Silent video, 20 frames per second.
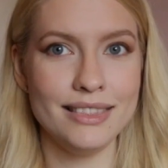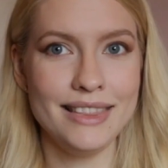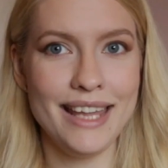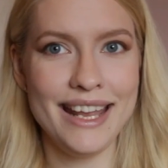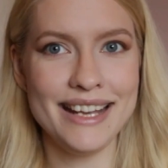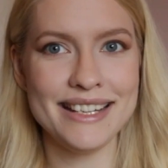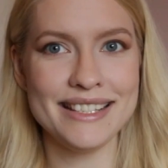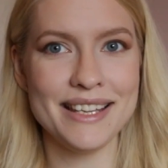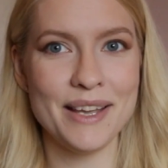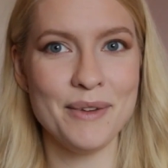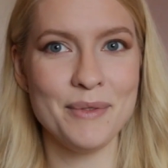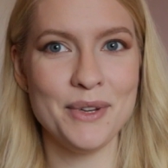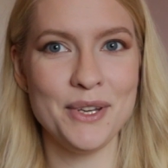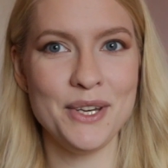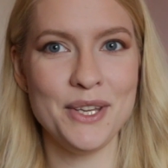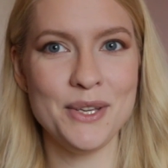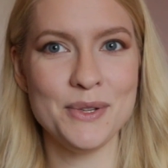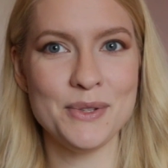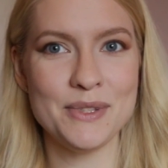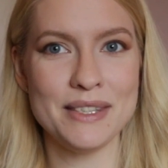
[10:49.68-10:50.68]
Next, I'm going
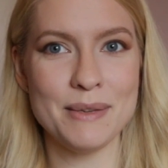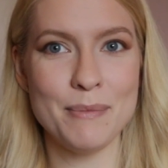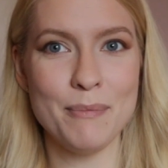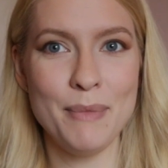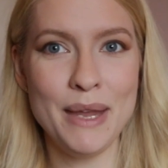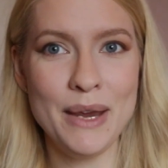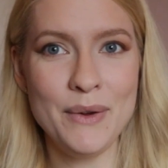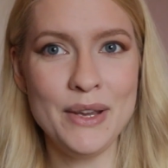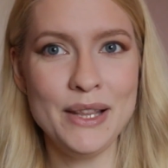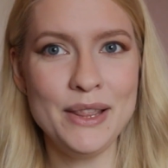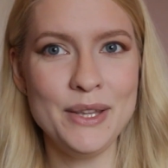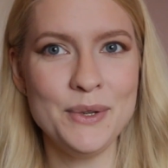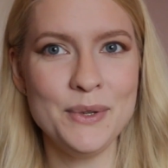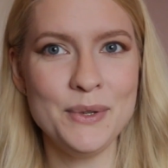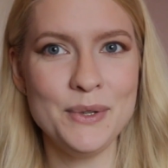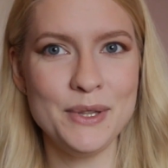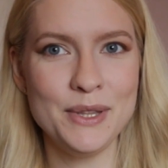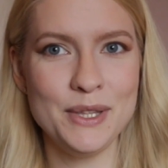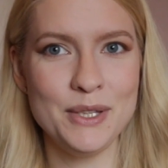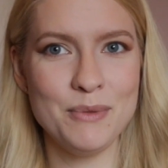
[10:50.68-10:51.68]
to use the Mary
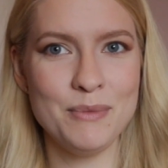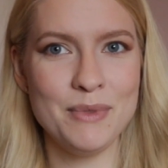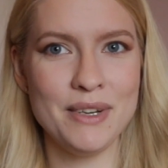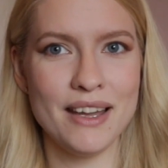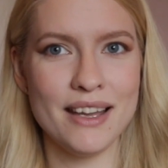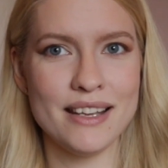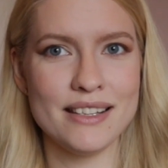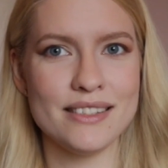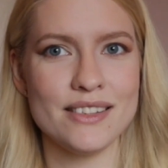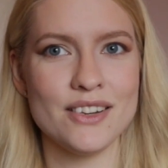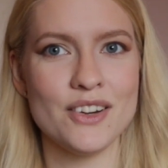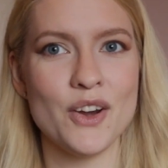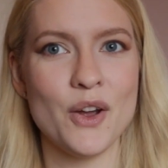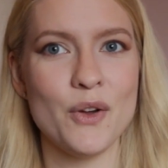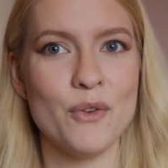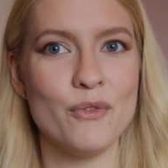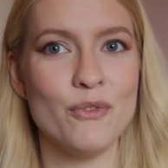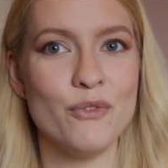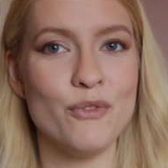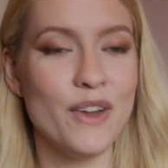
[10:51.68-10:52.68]
Lou Luminizer,
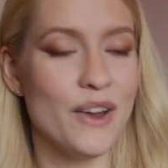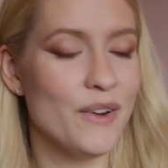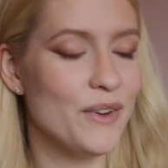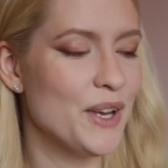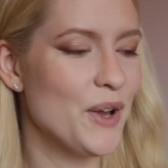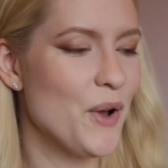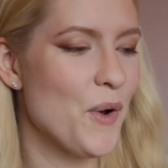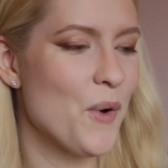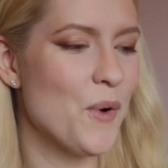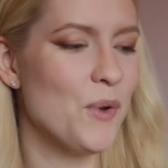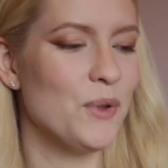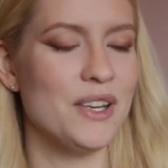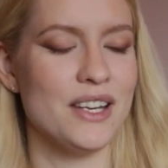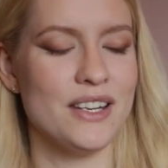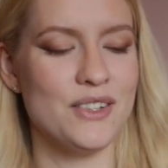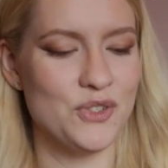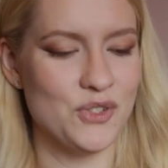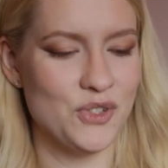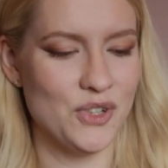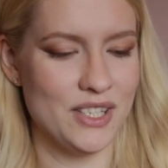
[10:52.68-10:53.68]
a very old
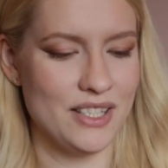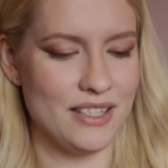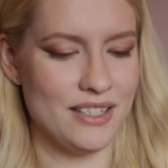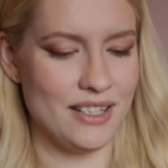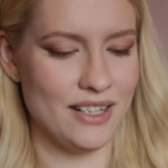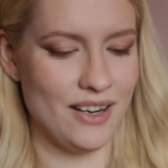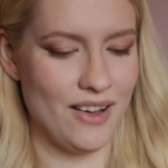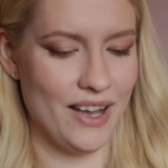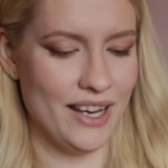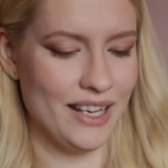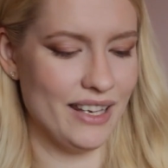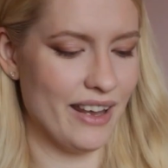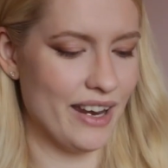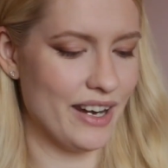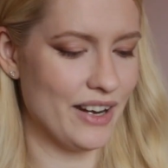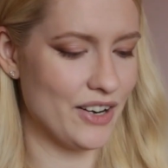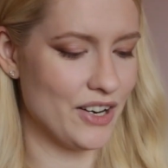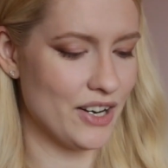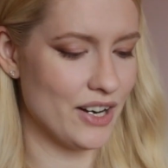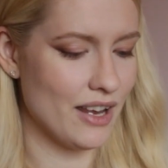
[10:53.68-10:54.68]
and trusted
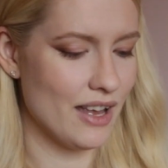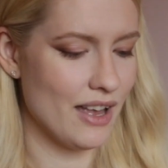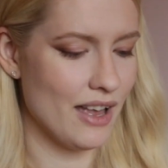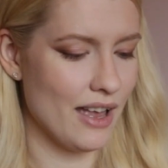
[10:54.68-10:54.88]
highlighter.